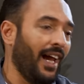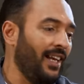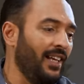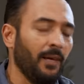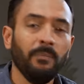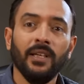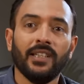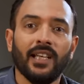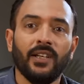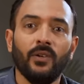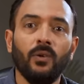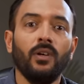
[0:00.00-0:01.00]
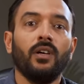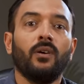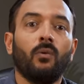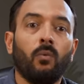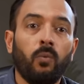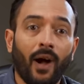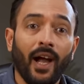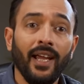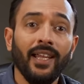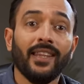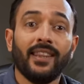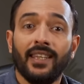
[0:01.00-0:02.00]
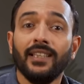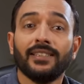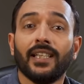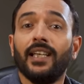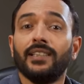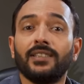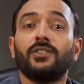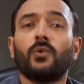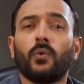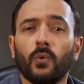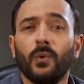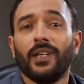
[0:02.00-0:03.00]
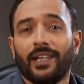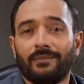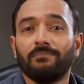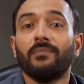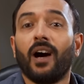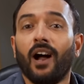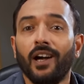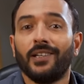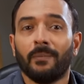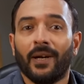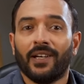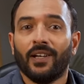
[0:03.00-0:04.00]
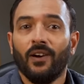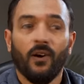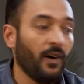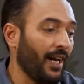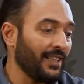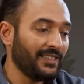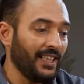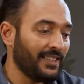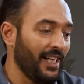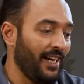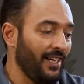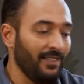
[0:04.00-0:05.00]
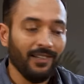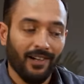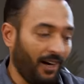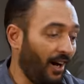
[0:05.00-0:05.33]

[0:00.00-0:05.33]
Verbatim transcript: and let me tell you why this is truly ultimate, or as they say,